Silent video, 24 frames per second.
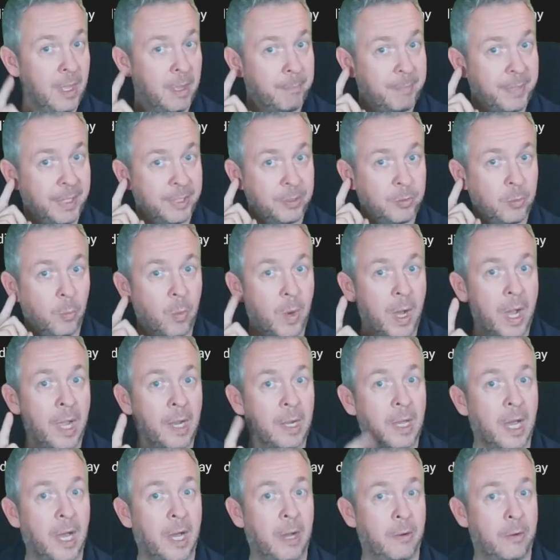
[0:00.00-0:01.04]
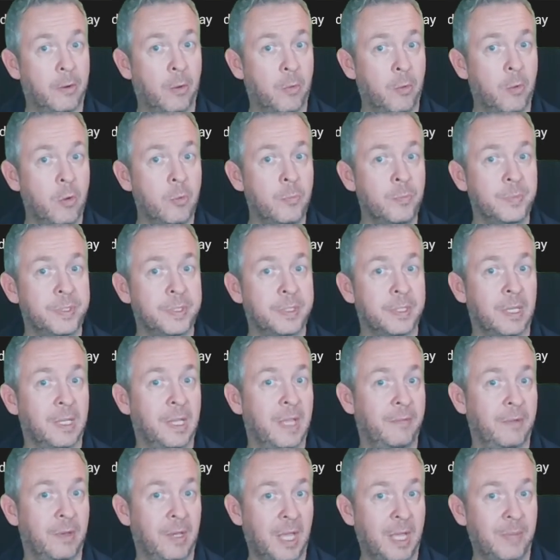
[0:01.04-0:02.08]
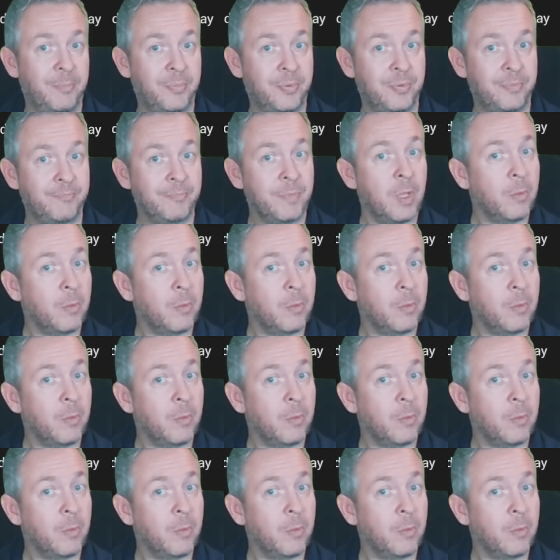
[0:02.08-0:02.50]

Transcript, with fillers: But while our homes level up,